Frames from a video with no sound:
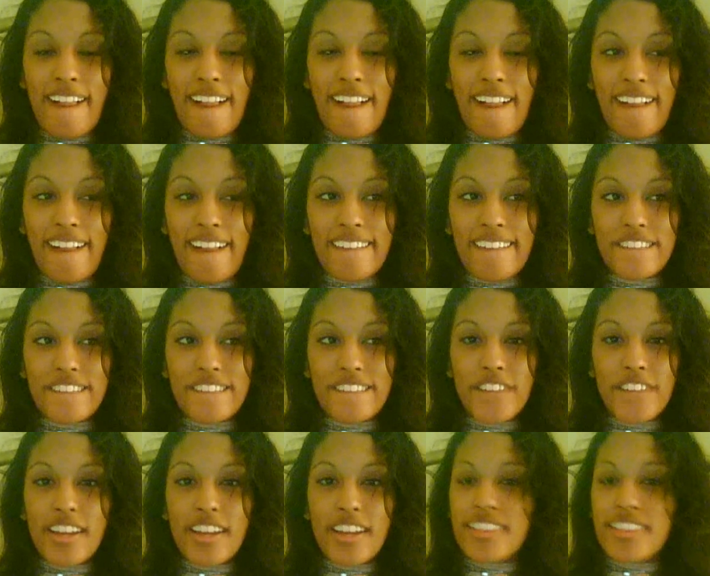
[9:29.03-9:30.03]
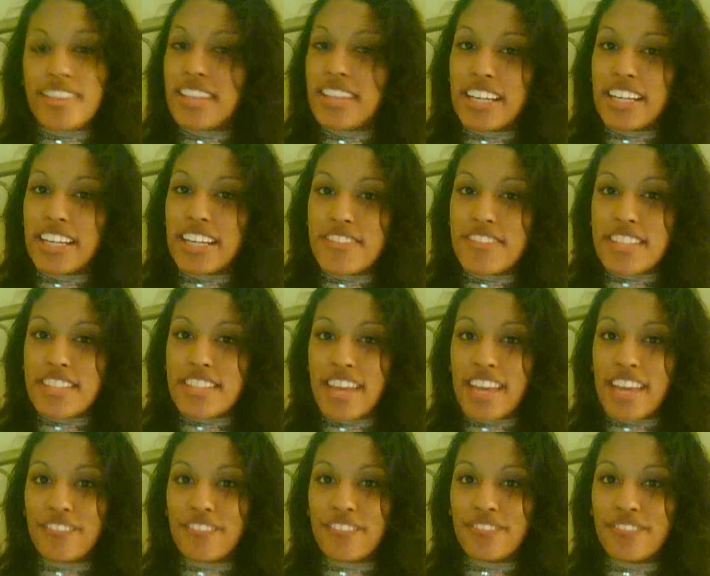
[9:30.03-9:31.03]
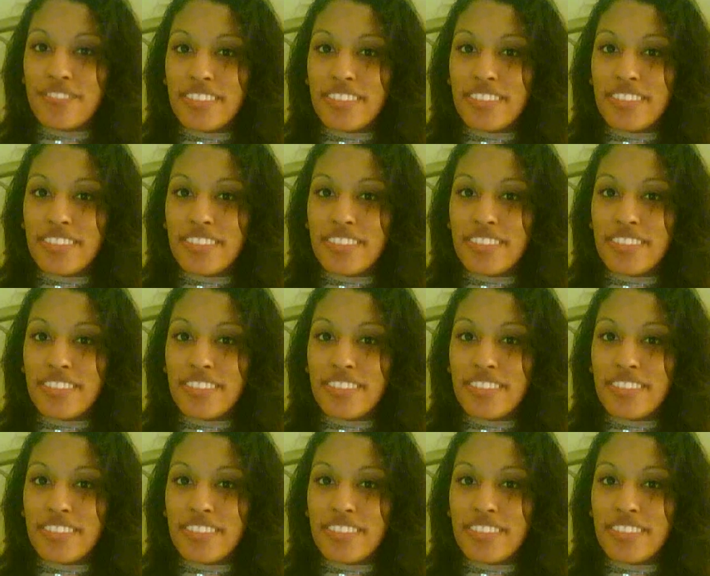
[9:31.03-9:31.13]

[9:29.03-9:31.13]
If you got anything negative to say,